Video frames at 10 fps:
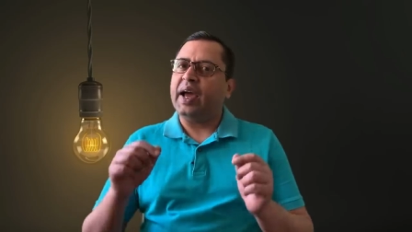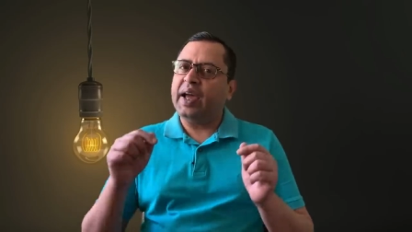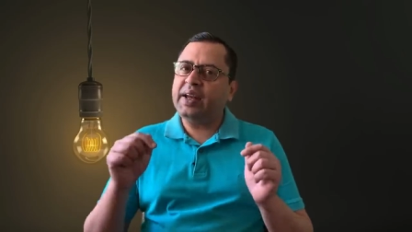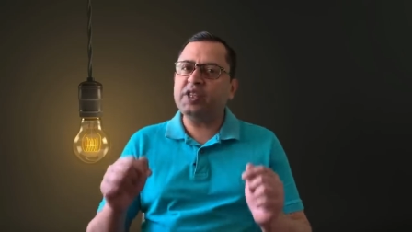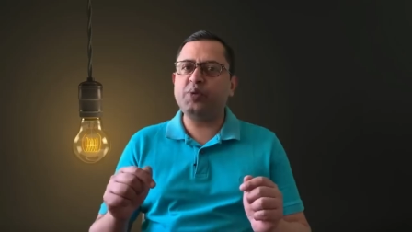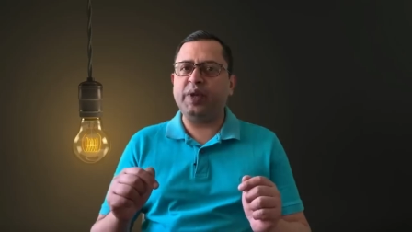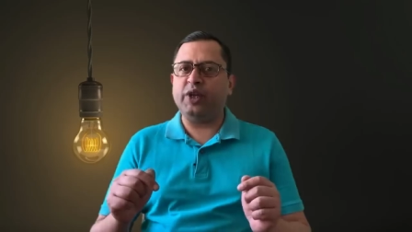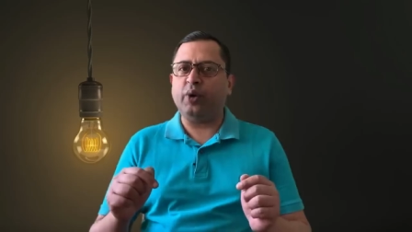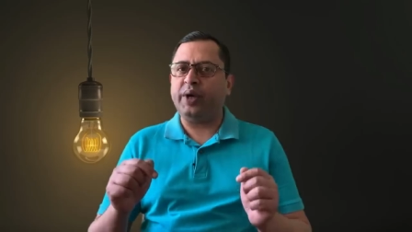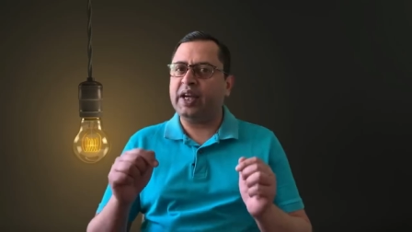In his
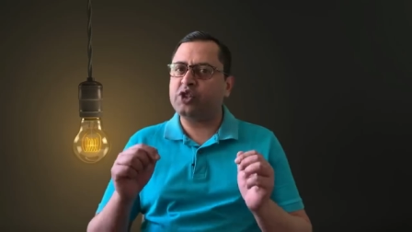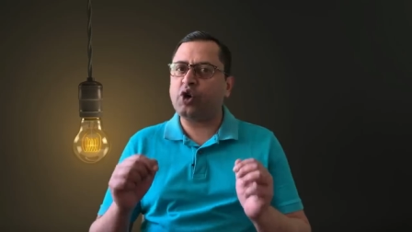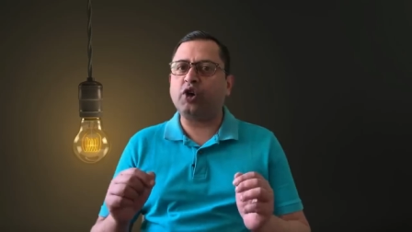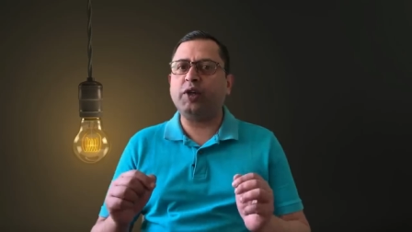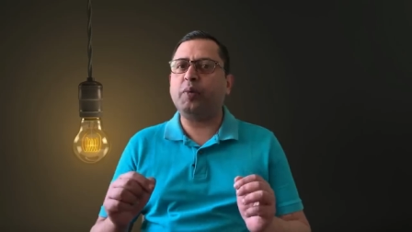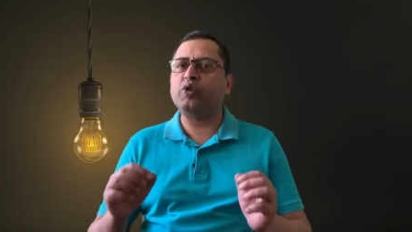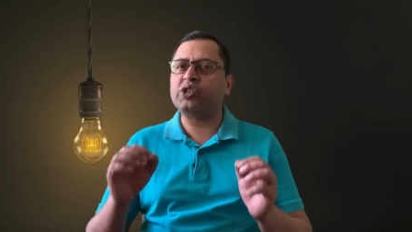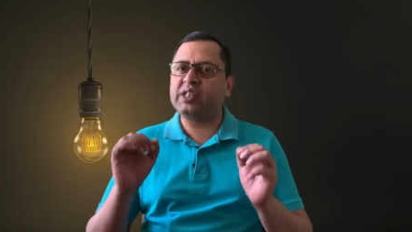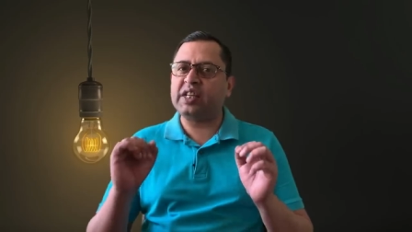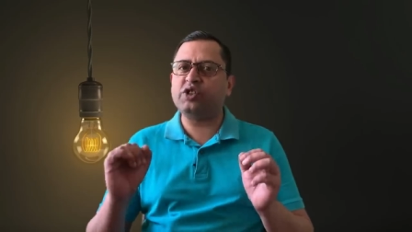video, he has talked about
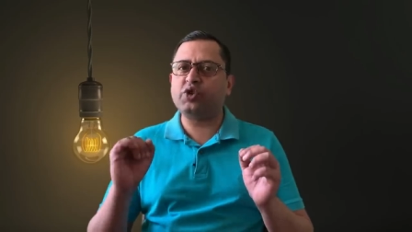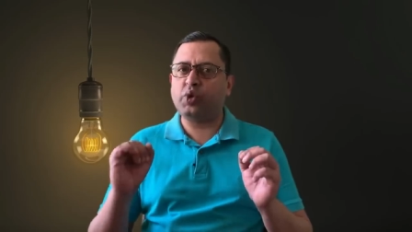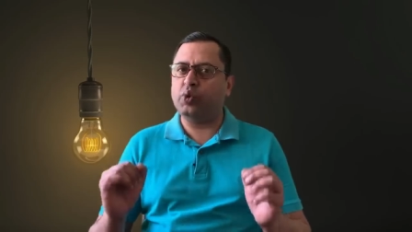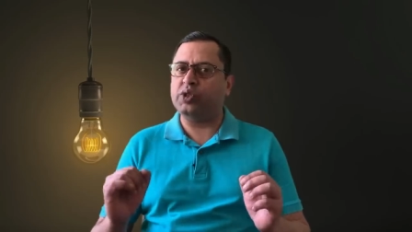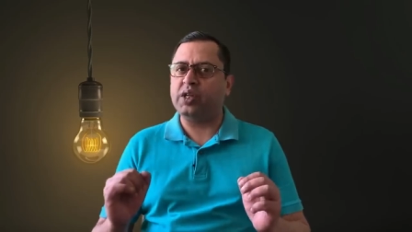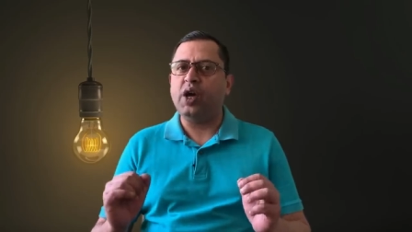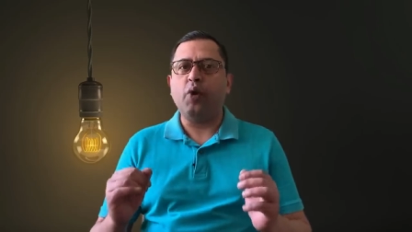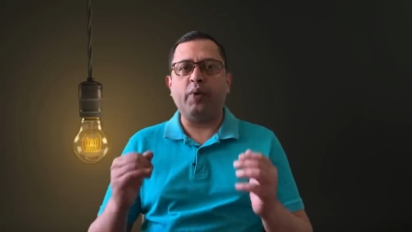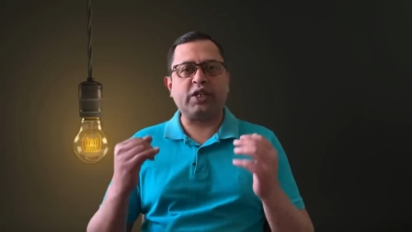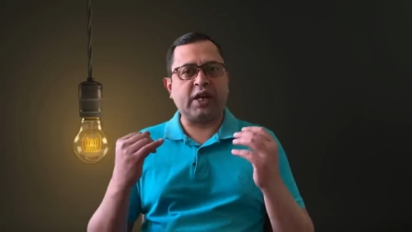six rules
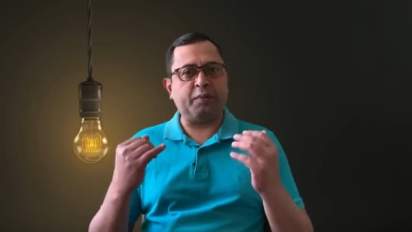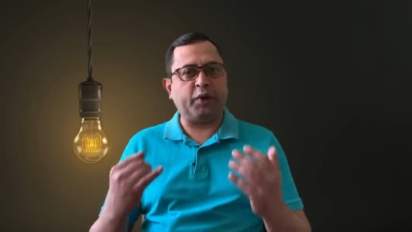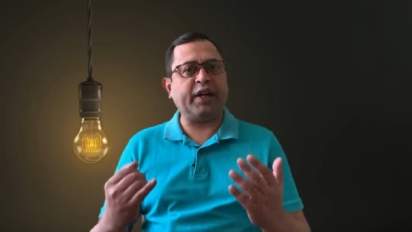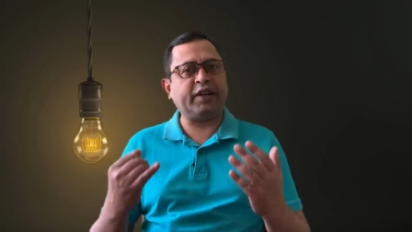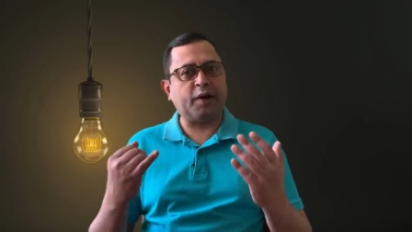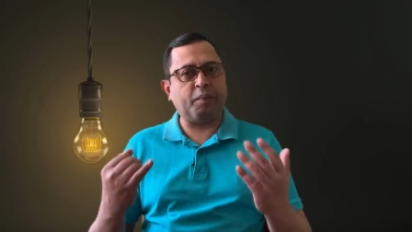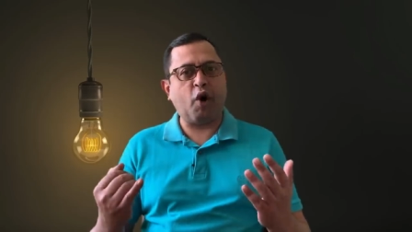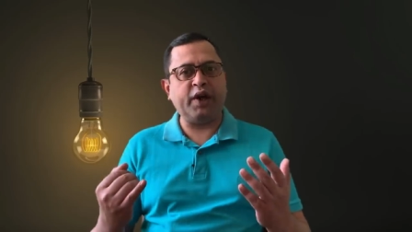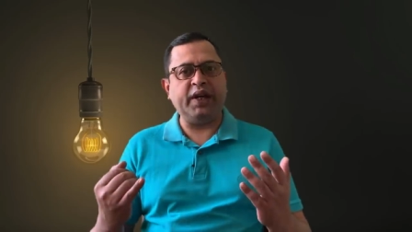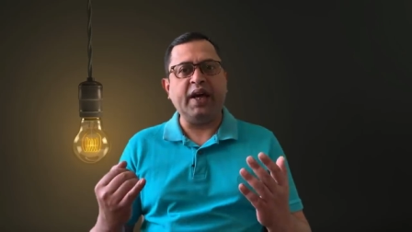which can protect our
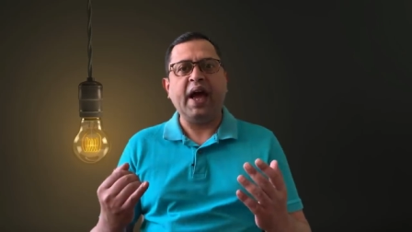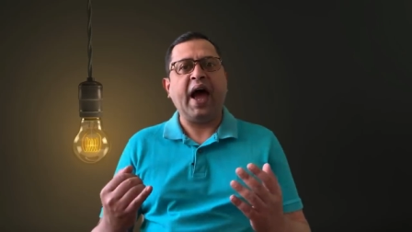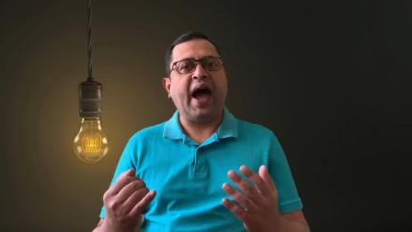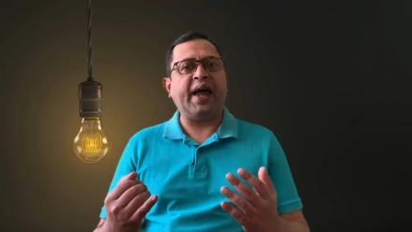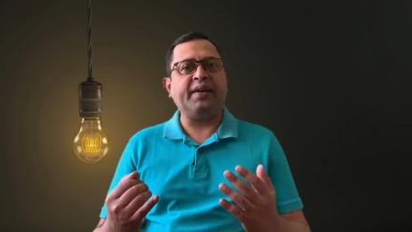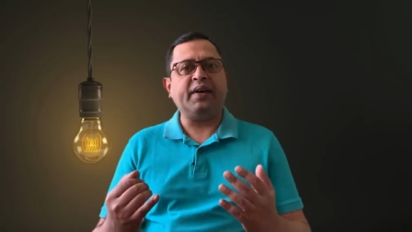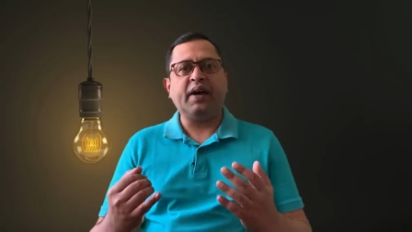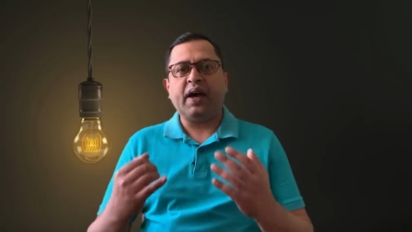body and